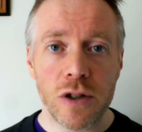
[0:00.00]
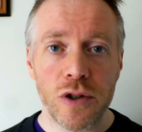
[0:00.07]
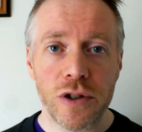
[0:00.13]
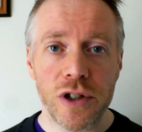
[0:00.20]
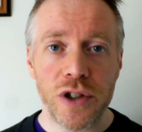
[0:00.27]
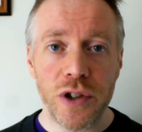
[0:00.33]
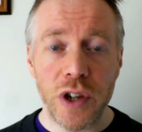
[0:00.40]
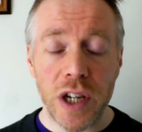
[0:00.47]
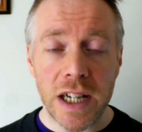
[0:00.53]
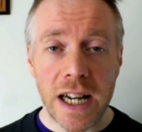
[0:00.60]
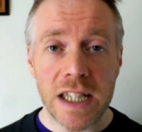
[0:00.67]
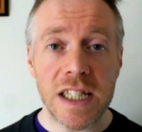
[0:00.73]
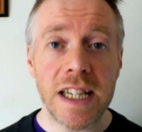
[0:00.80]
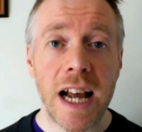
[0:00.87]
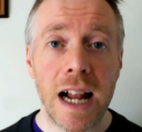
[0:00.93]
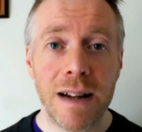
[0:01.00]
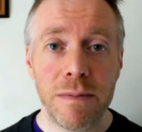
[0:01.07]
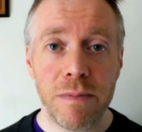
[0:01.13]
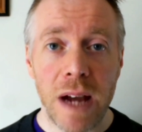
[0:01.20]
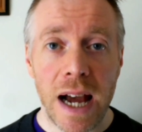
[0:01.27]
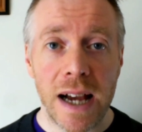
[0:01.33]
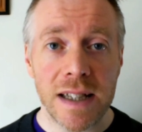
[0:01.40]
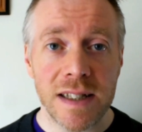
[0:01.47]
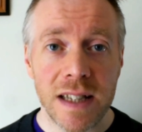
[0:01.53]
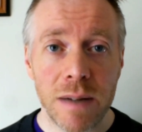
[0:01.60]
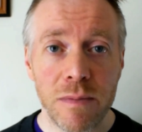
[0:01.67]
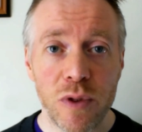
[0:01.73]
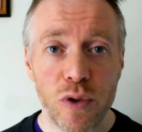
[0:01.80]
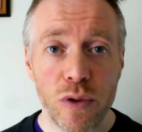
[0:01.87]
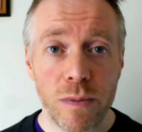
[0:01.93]
trust you, you can actually ask
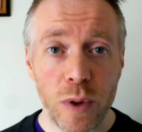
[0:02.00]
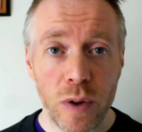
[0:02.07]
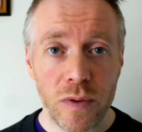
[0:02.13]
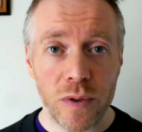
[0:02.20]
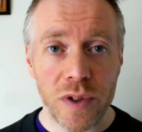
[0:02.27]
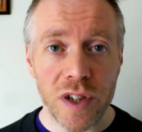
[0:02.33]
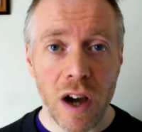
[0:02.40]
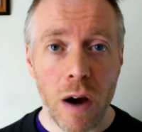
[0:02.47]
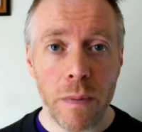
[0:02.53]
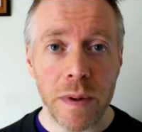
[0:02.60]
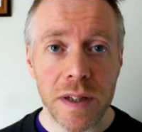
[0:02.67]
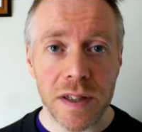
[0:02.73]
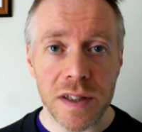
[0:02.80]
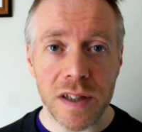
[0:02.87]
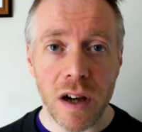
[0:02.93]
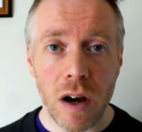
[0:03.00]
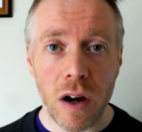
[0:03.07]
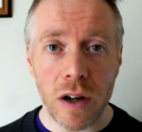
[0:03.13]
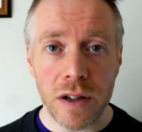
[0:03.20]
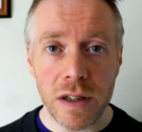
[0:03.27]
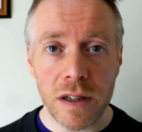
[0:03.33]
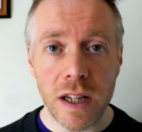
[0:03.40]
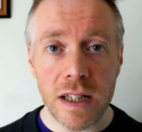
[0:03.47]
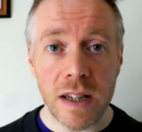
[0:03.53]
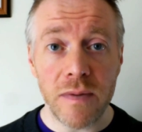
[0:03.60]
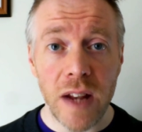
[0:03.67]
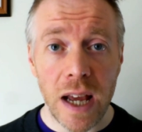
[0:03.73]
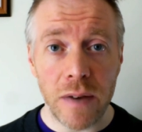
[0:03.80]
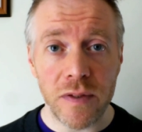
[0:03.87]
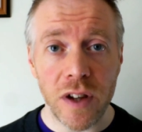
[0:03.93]
them to remove those comments that they've
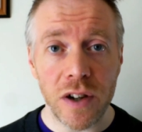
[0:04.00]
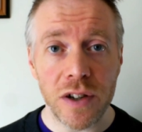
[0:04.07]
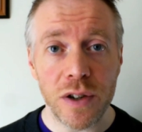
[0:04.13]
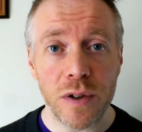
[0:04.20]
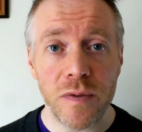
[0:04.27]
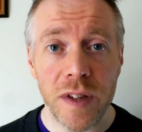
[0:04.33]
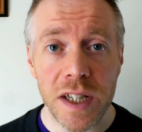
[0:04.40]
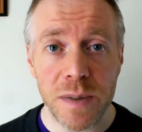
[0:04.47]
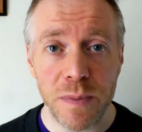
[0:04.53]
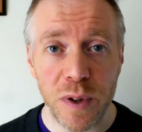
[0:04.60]
left on your Facebook